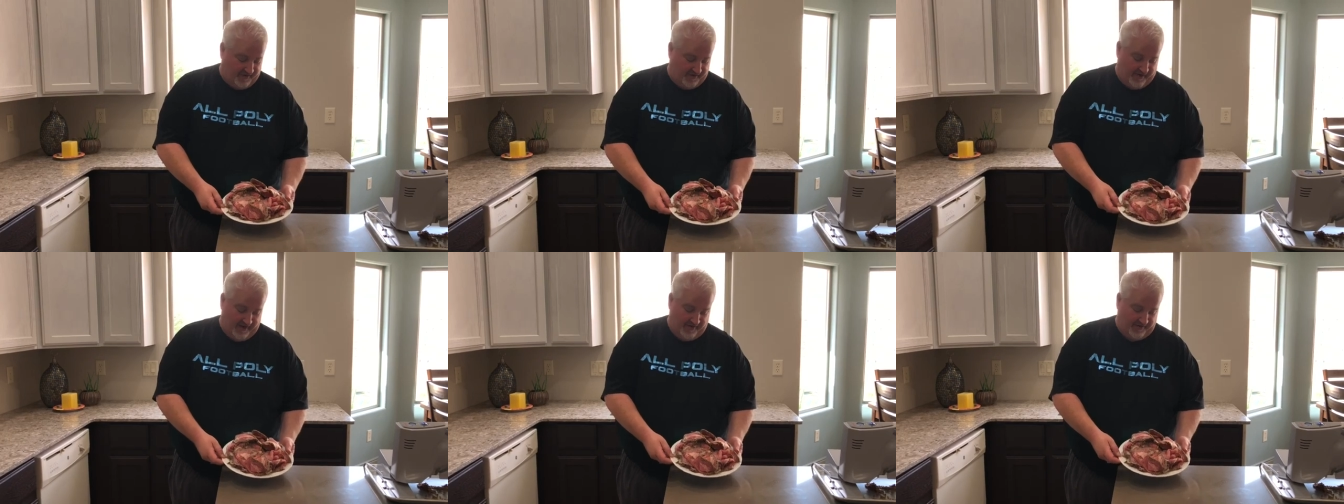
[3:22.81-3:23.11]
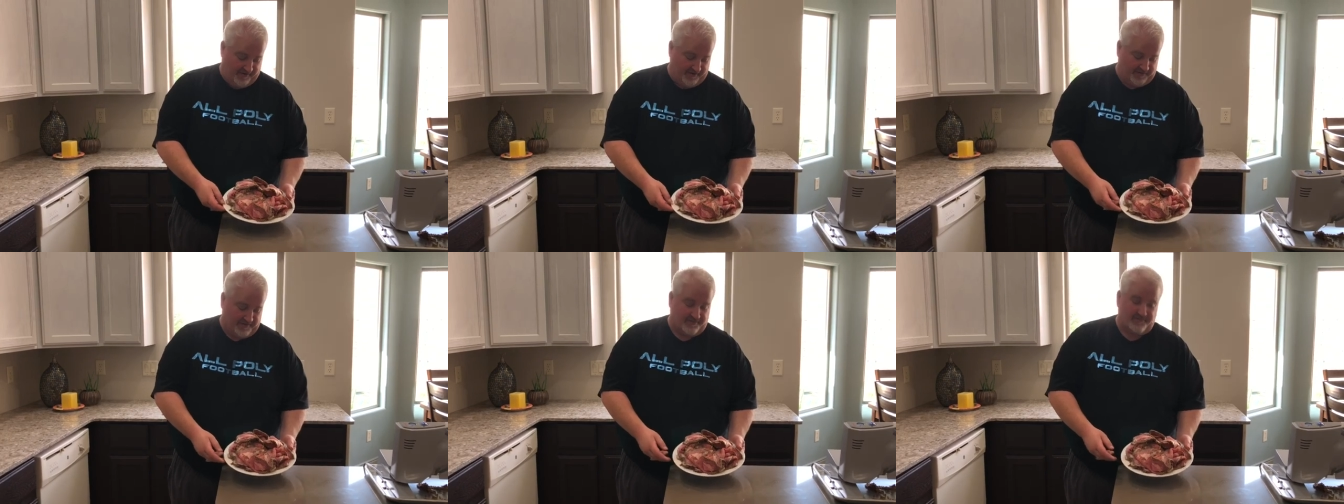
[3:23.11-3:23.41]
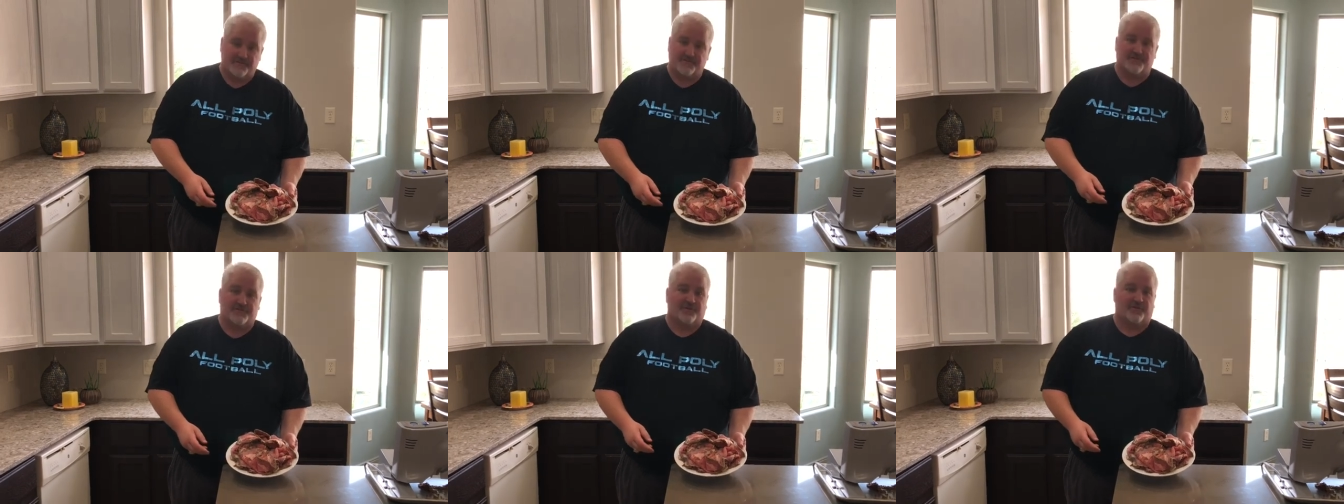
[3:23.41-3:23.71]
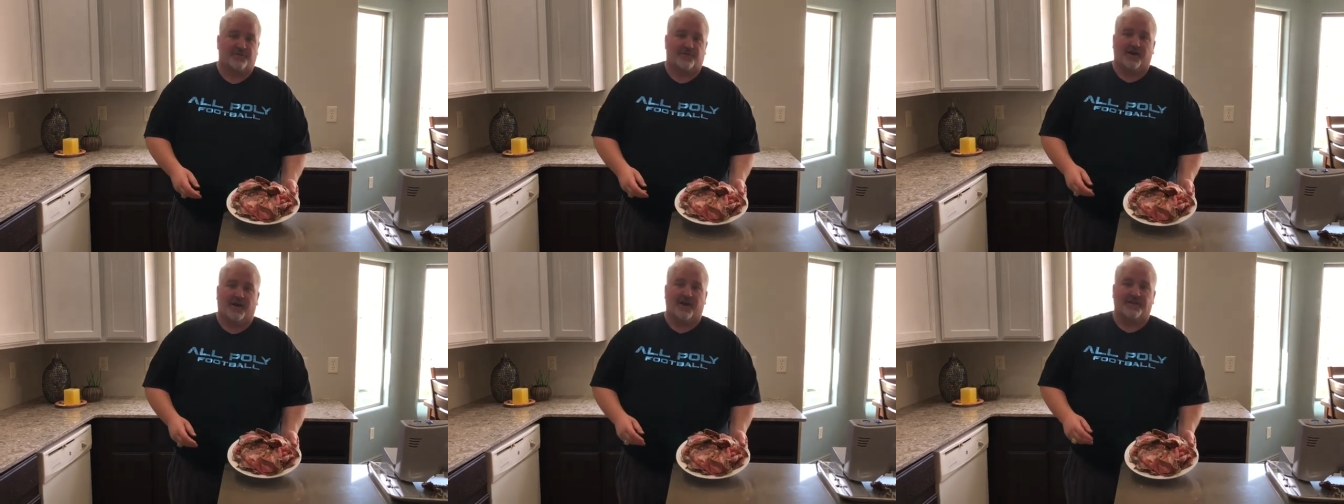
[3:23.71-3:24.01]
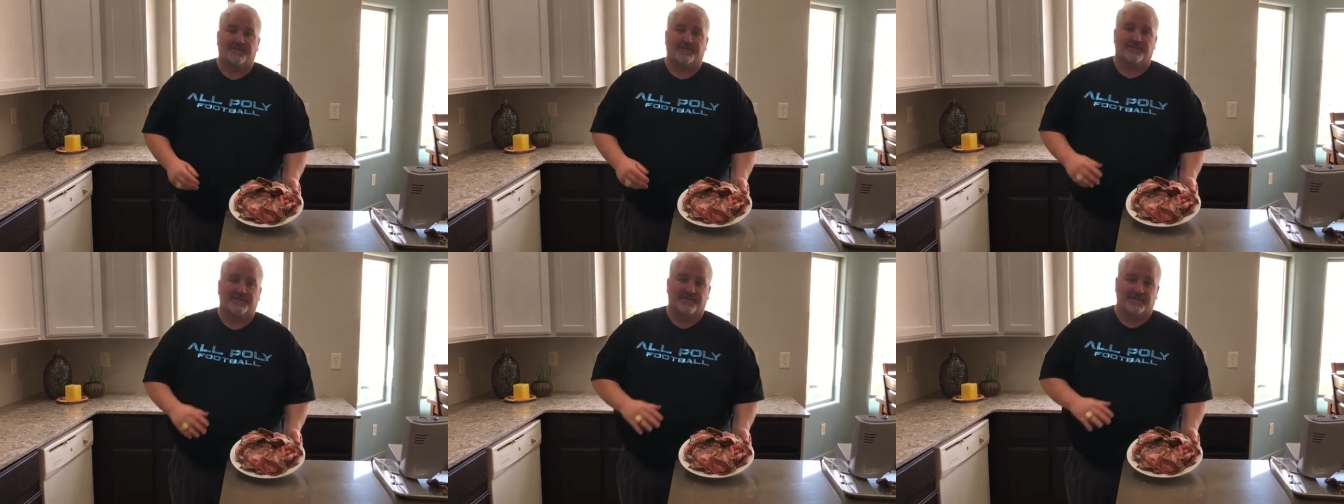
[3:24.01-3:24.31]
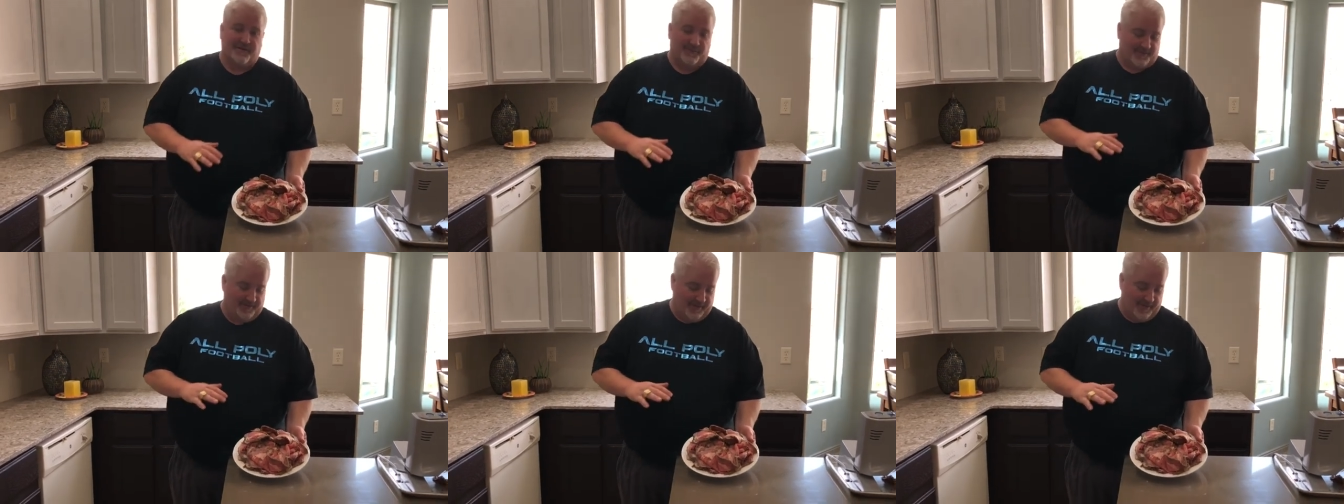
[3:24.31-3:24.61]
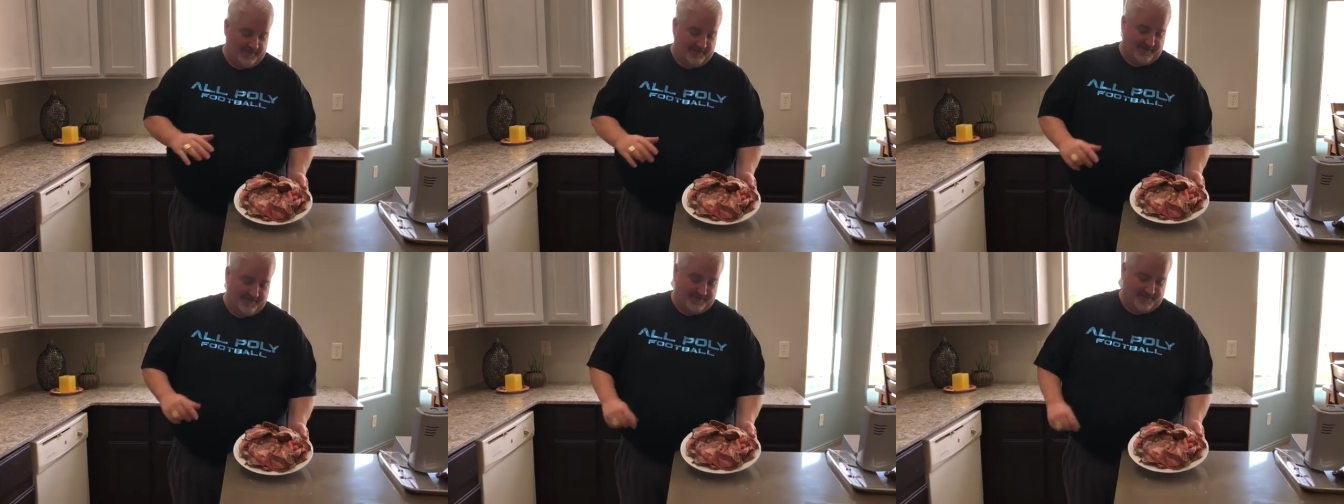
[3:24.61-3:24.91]
out so nice. I mean,
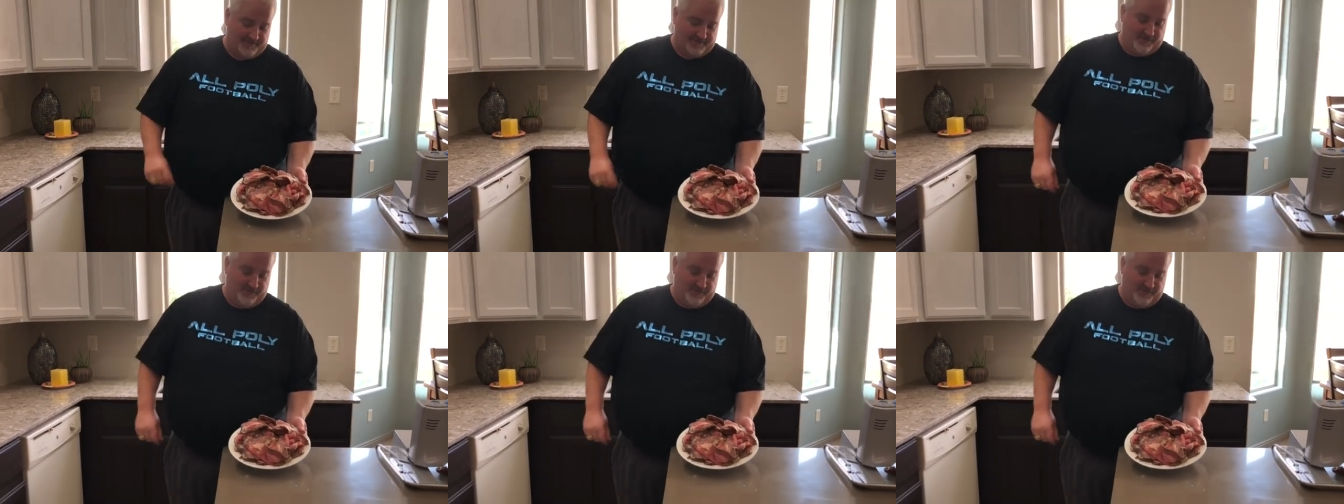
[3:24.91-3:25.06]
that's just